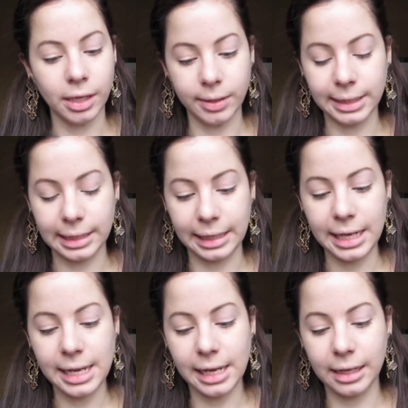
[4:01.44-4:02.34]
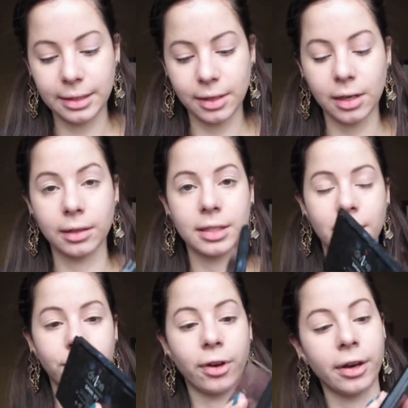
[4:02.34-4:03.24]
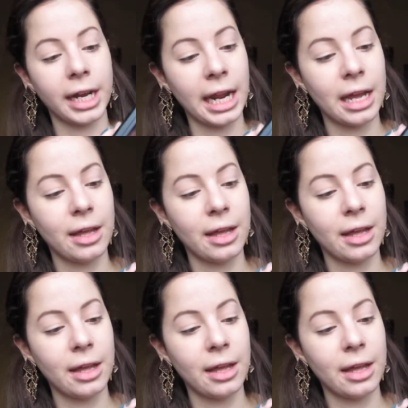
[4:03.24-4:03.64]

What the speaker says: Sleek. It's called Safari